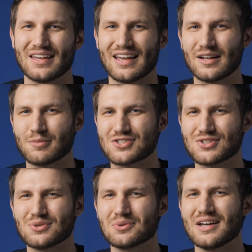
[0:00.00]
And number
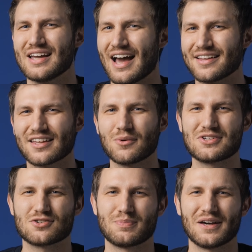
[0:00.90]
two, asking
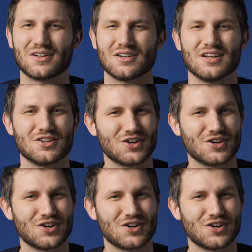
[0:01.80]
which is better,